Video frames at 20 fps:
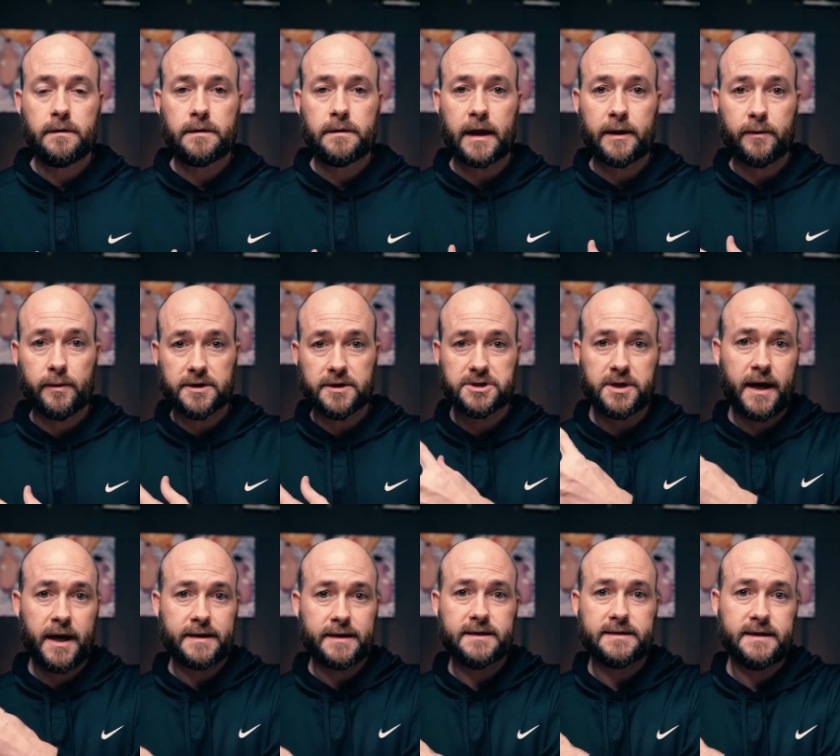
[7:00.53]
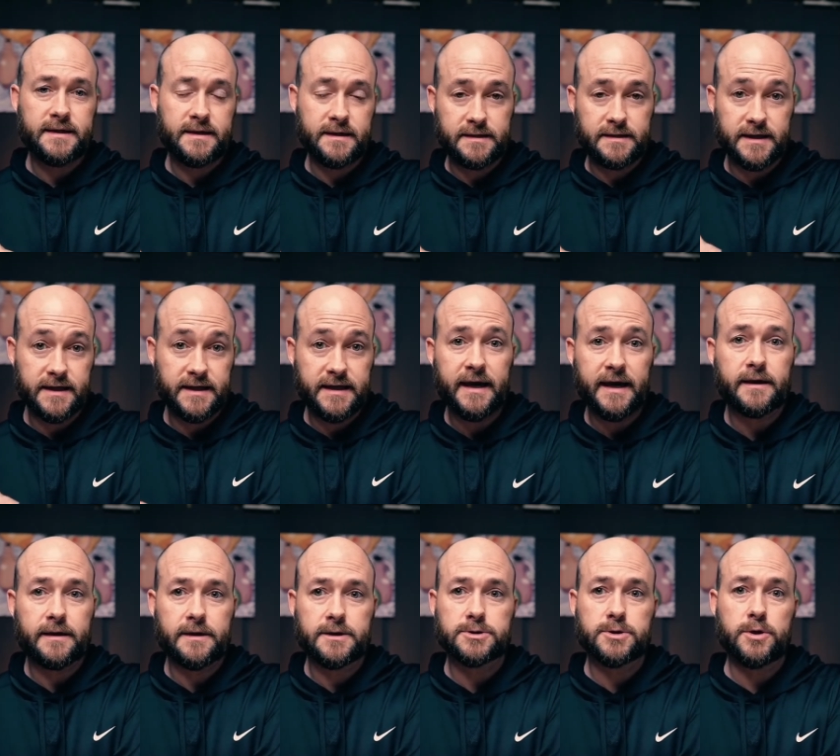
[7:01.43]
like we're trying to t- to get
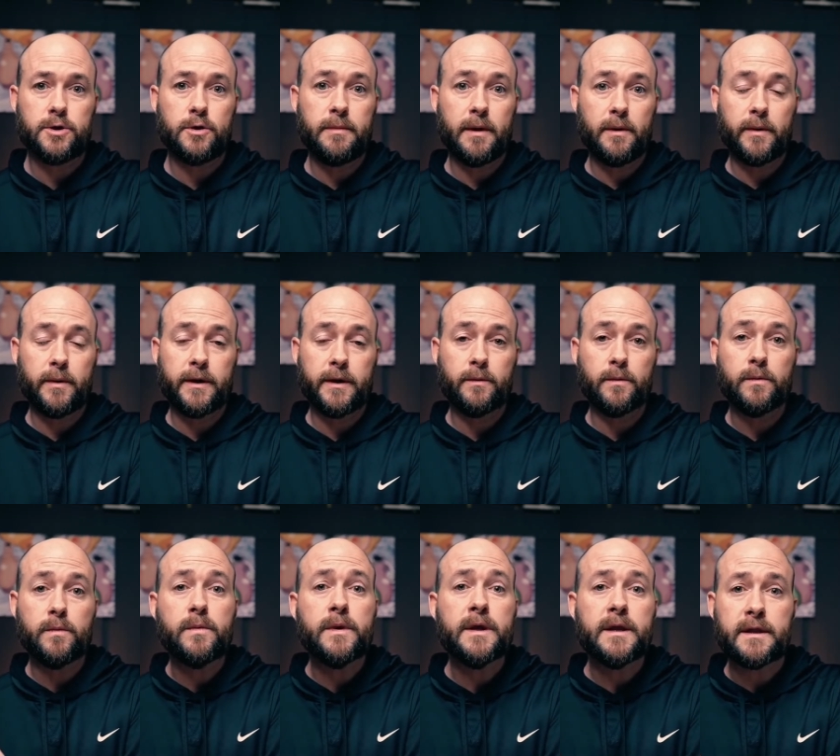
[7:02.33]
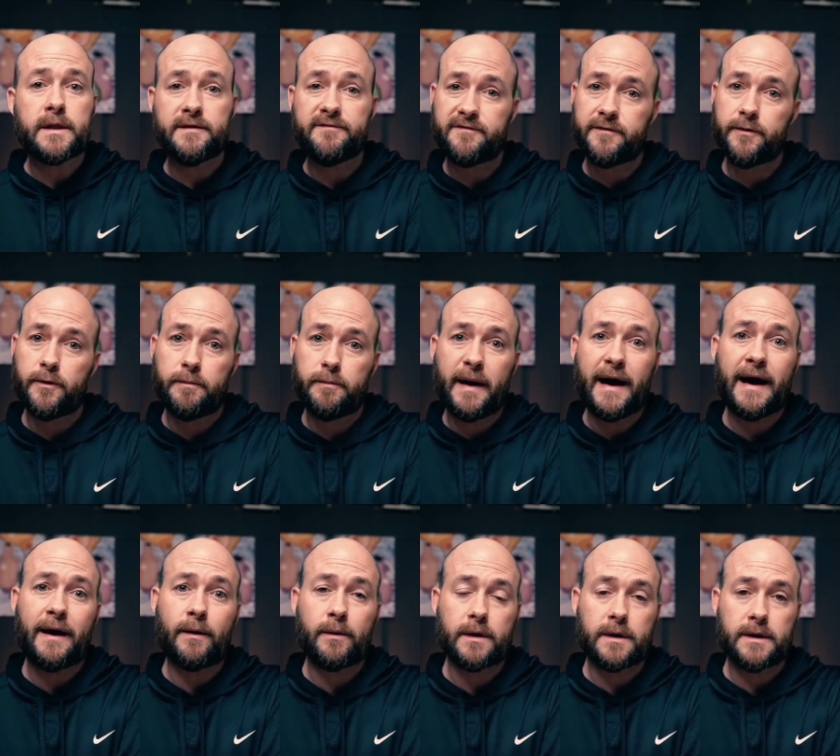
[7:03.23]
control, but we really feel
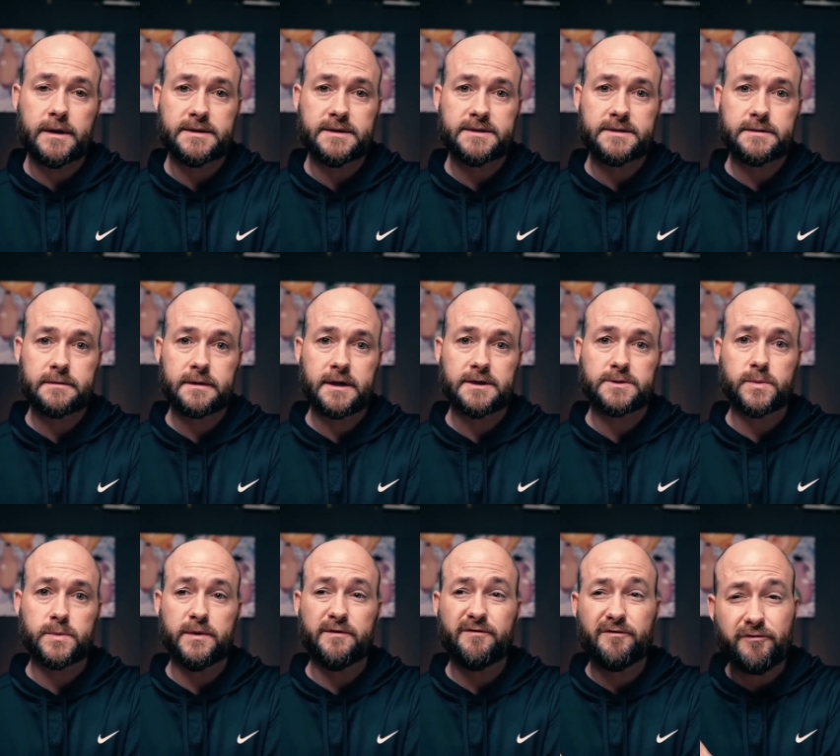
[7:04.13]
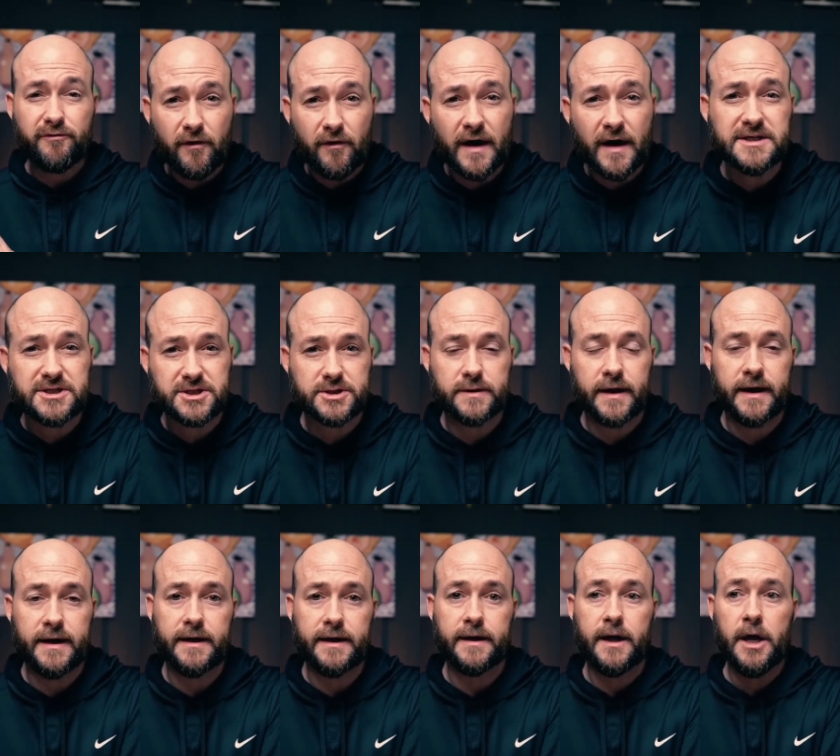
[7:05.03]
powerless because we're
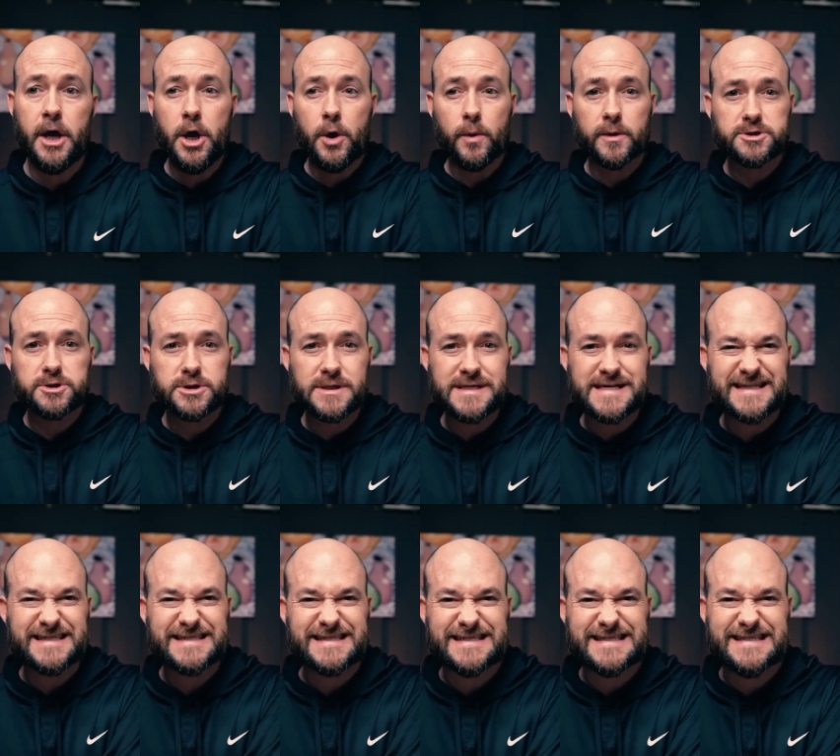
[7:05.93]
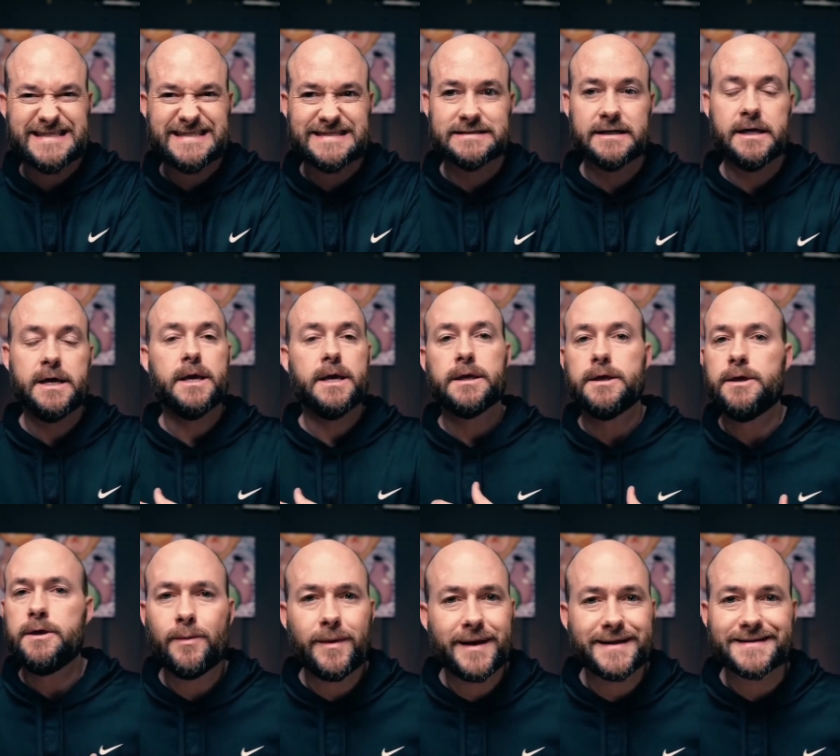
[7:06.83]
frustrated. We're trying to, you
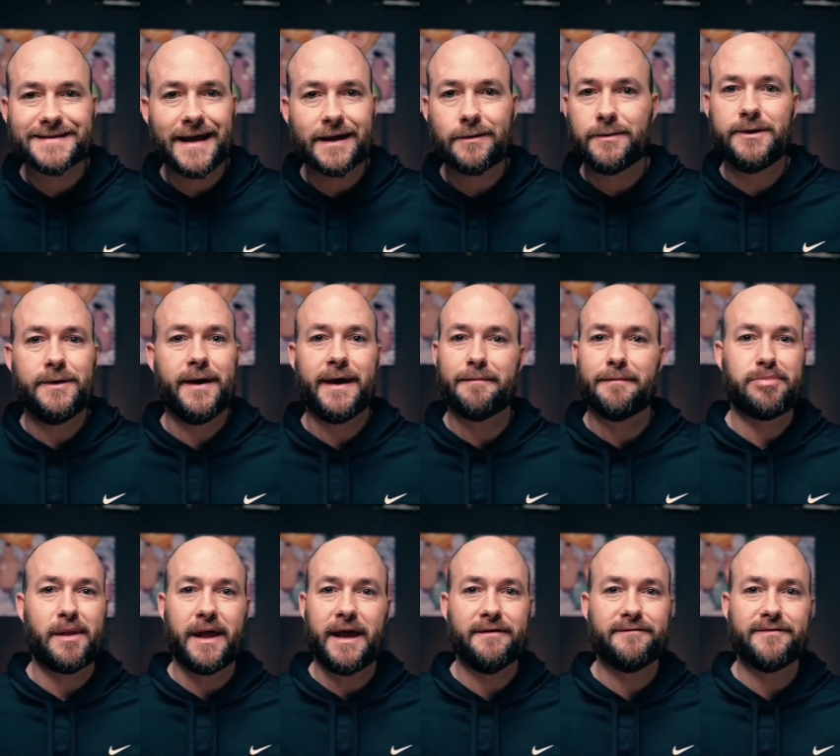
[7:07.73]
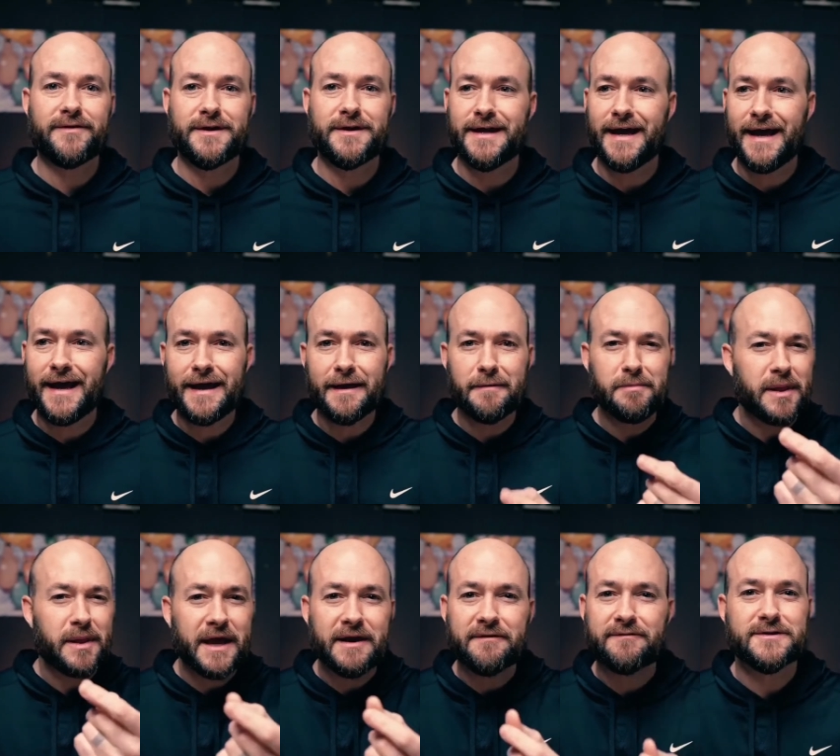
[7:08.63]
know what it's like when you had a plan for the day, a
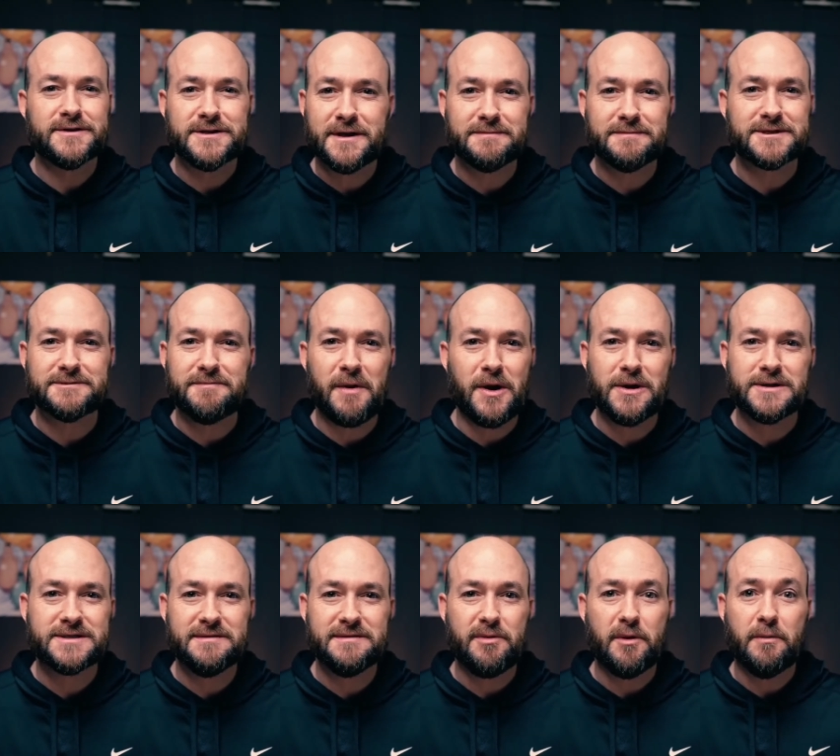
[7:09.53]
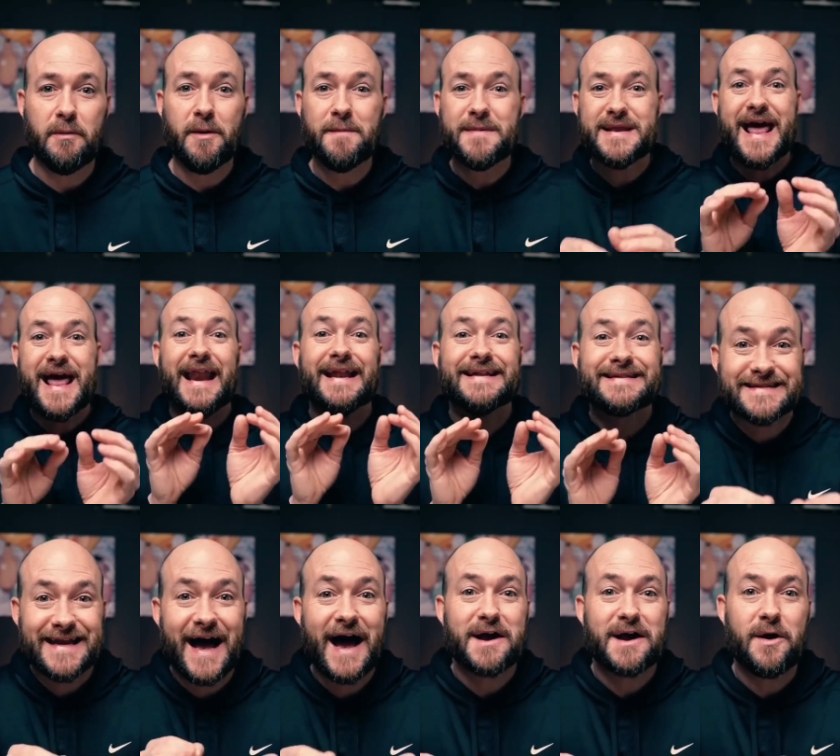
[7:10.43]
plan for some small, simple moment, and it's
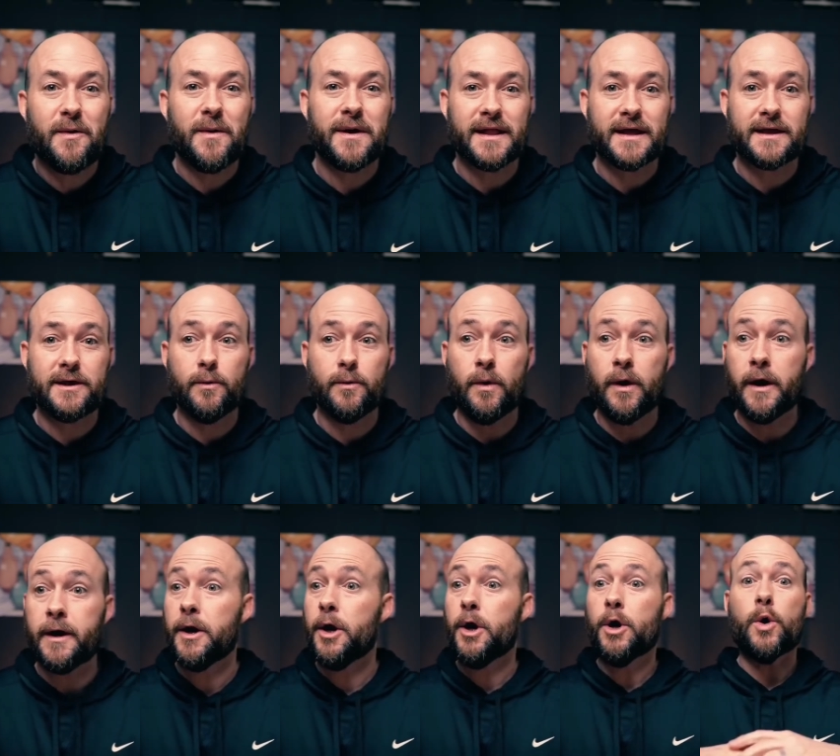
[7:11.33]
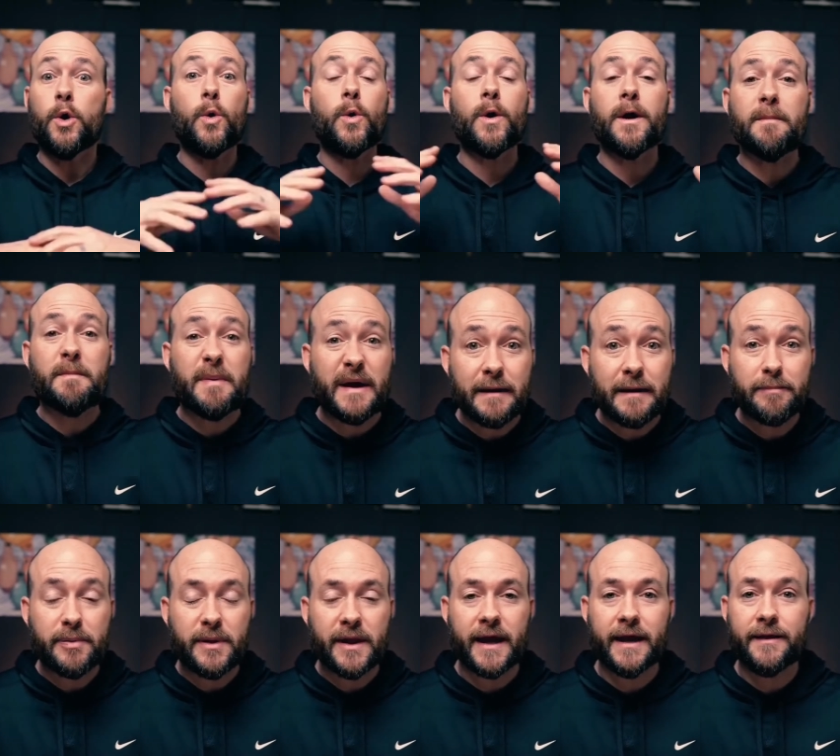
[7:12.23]
not going like you want, or a big
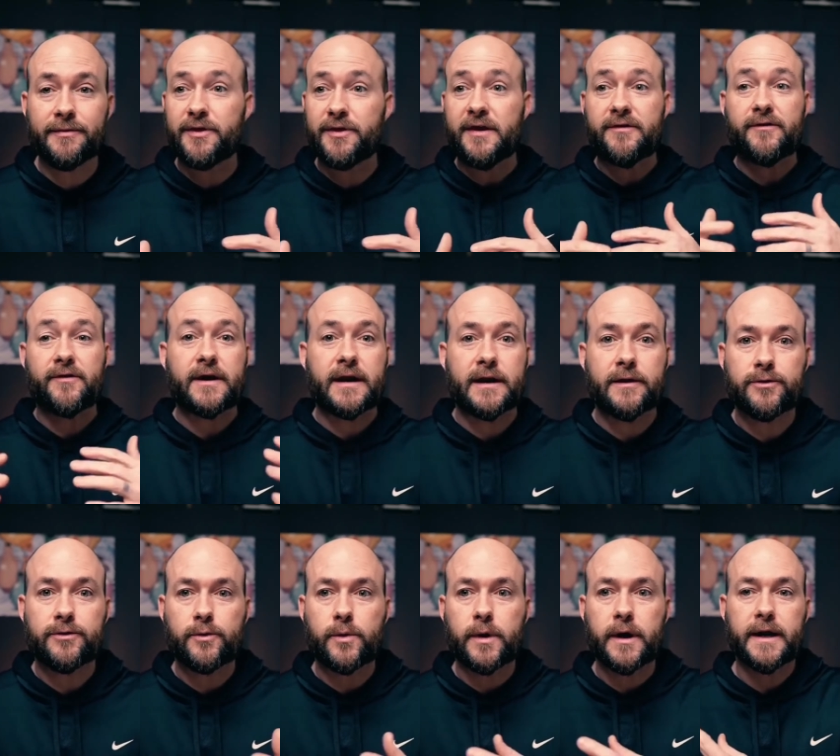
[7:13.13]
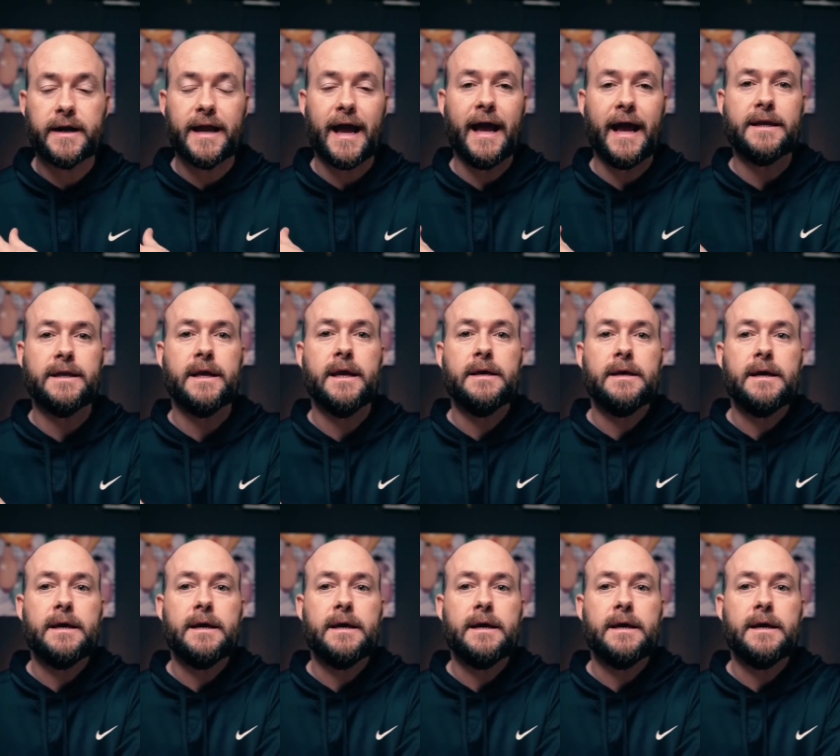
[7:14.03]
plan. Things are getting thwarted, and